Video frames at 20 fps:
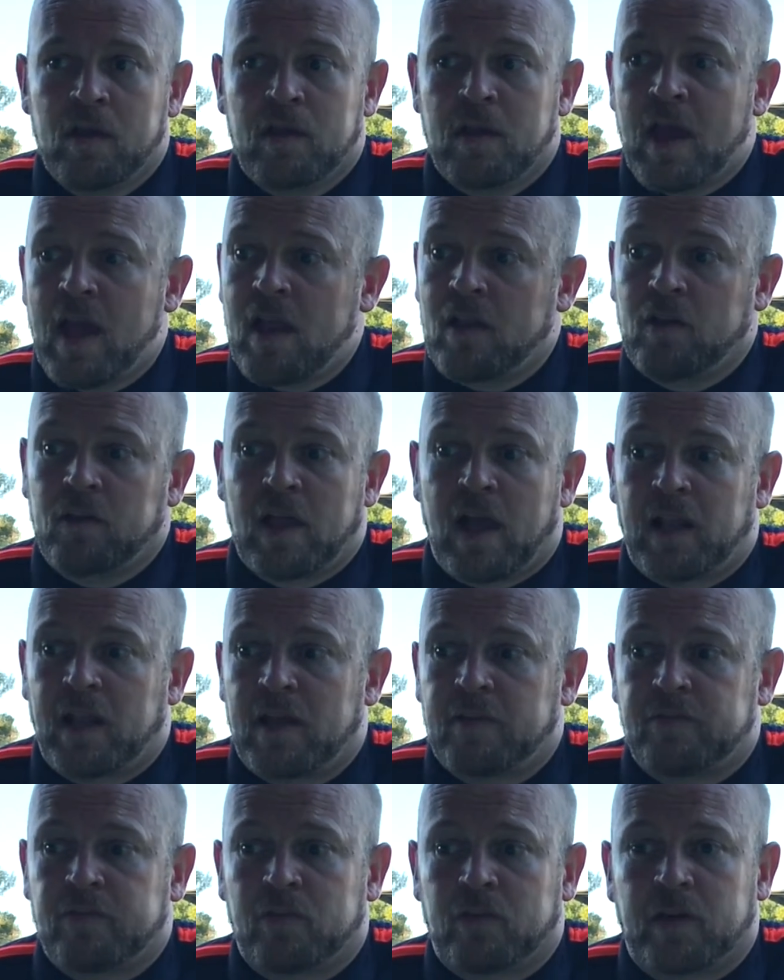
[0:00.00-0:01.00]
Yeah, look, that
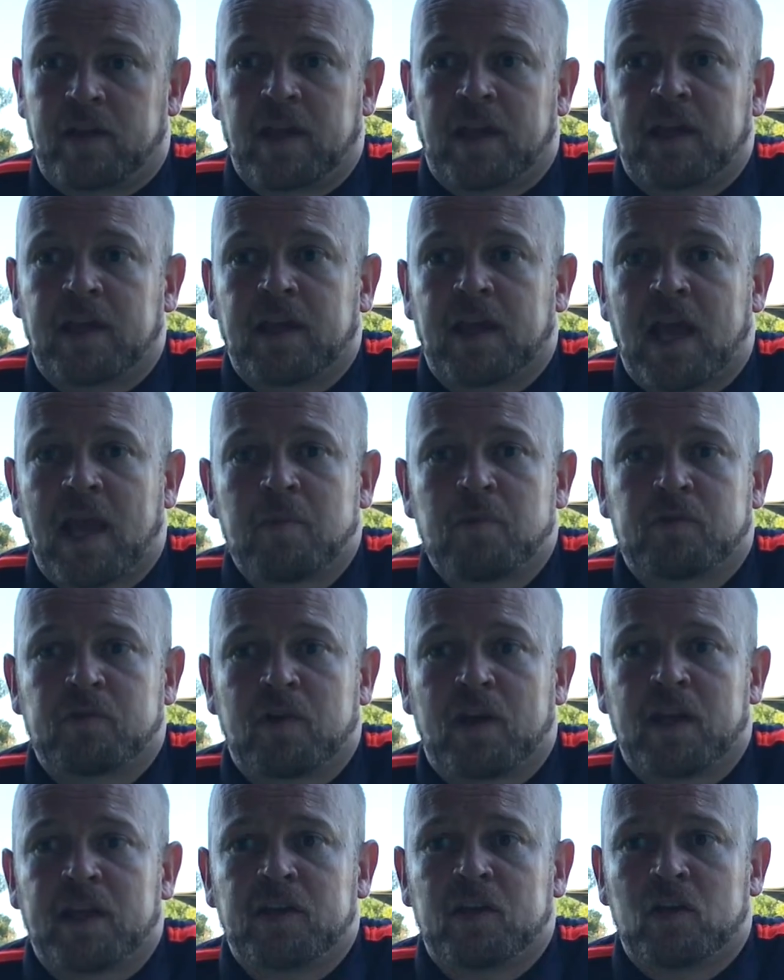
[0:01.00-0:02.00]
left foot and kicking game was
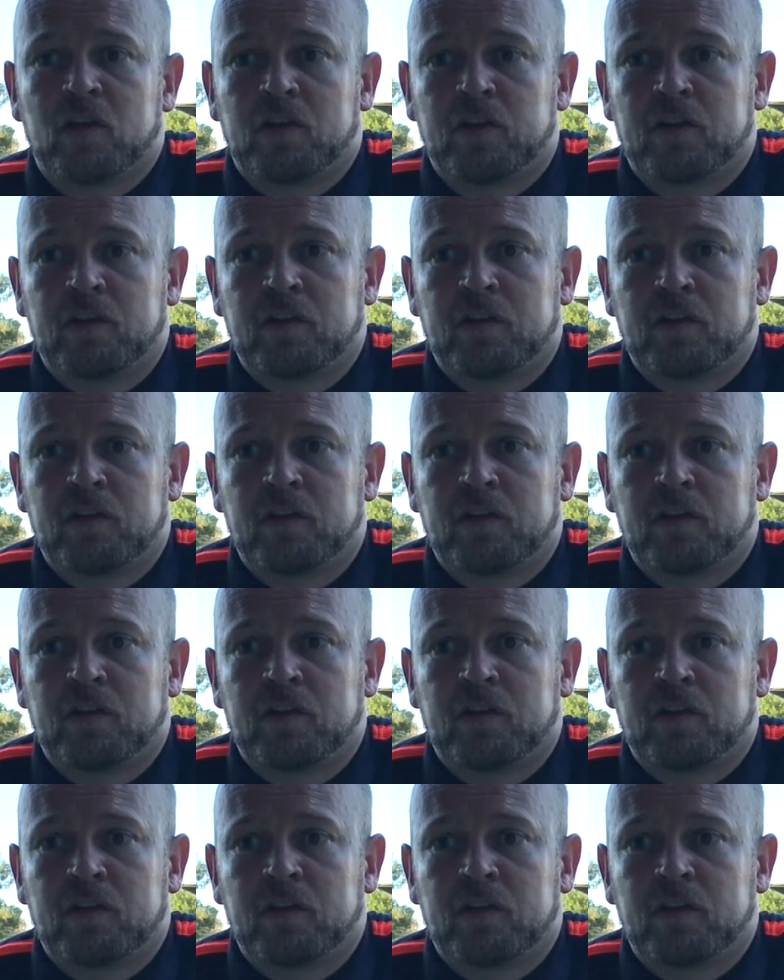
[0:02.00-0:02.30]
really good.